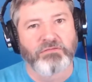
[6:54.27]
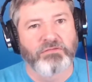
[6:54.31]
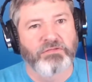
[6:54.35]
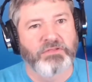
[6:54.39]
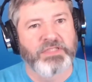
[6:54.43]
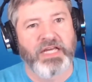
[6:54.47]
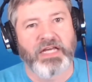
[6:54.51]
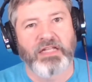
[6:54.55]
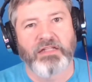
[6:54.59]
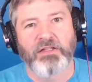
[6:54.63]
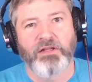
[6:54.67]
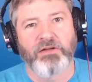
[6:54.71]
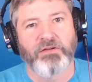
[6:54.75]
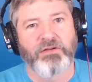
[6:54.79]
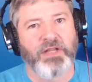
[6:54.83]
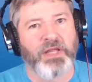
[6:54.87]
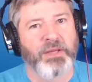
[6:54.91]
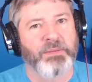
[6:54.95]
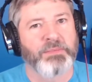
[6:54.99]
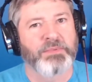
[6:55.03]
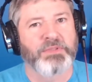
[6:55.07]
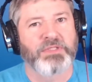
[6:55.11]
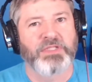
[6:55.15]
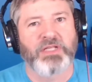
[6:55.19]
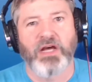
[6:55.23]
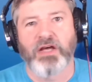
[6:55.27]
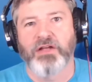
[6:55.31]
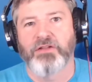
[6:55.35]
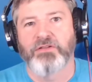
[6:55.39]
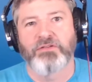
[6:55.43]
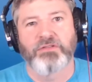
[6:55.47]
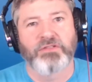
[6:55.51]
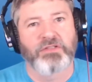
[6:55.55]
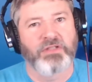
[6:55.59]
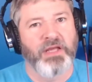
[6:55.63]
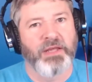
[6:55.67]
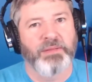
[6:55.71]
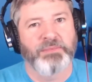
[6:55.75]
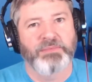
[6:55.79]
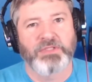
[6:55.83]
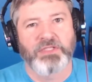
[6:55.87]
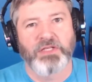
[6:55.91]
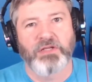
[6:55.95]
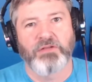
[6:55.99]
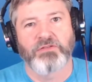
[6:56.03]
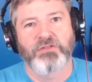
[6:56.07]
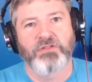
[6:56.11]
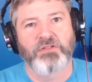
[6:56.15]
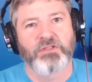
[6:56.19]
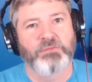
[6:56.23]
download episodes of
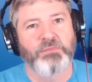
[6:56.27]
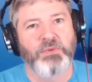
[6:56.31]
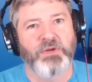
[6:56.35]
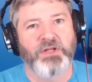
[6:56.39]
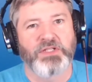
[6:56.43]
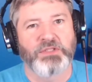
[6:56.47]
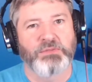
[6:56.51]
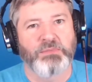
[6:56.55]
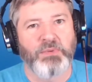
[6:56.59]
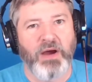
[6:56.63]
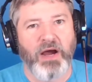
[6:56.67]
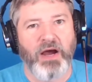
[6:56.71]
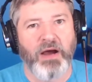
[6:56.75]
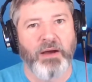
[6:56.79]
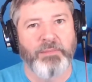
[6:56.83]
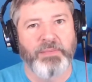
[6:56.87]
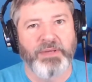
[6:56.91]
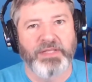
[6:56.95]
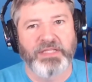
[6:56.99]
SpongeBob